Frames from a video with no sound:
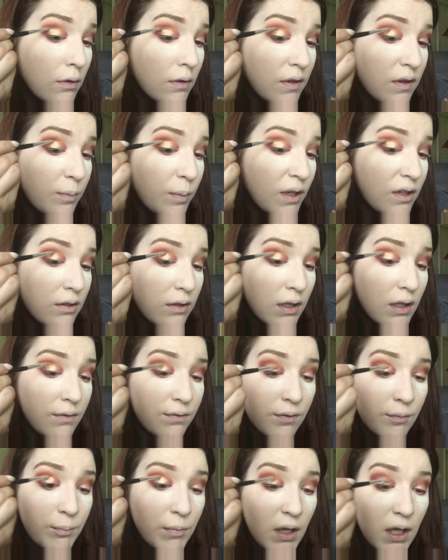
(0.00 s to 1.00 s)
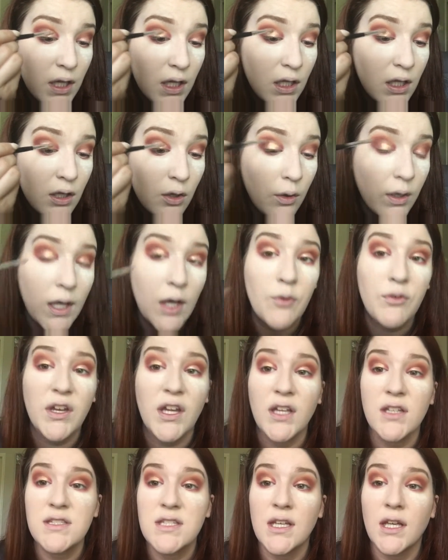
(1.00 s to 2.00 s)
Especially if I'm like going out
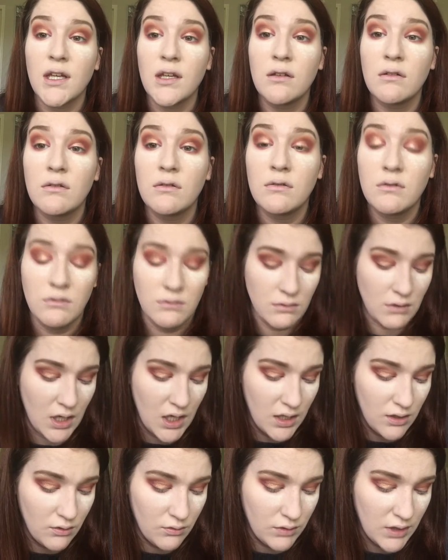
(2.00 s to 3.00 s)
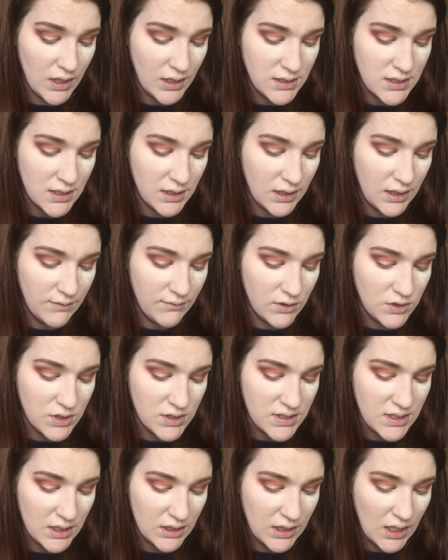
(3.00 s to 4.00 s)
dancing, I don't like to leave it
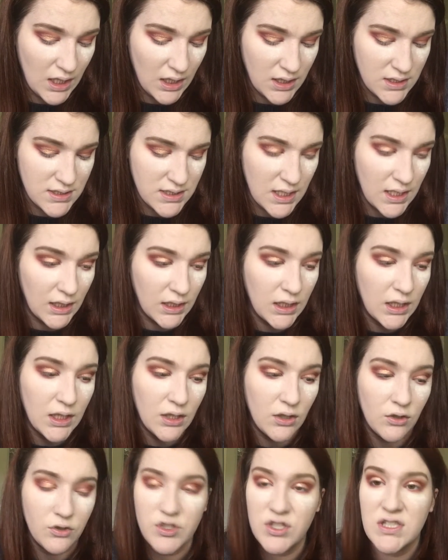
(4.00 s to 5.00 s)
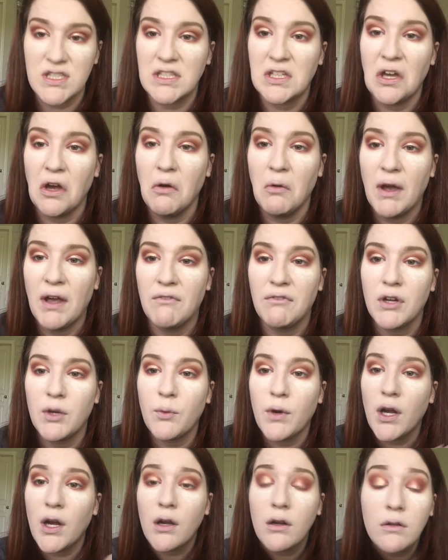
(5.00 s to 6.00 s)
just like that because like it'll just go
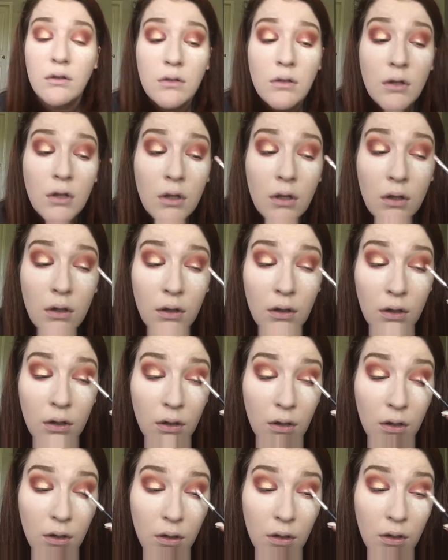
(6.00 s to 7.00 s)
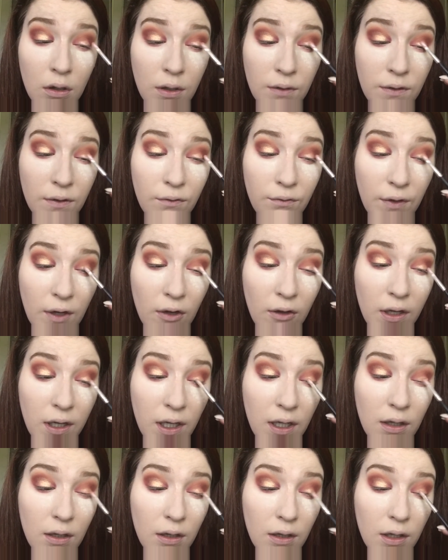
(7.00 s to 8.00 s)
everywhere. It's a
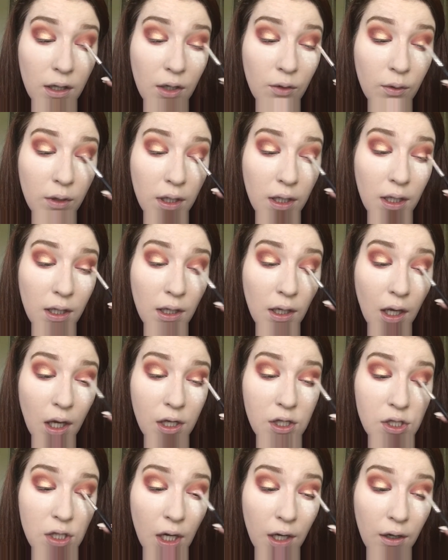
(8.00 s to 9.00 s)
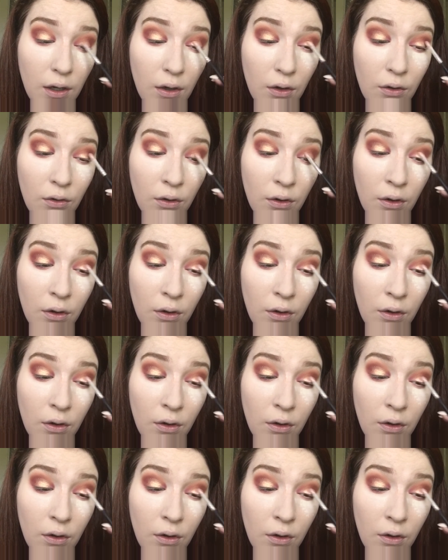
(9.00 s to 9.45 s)
very liquidy eyeshadow.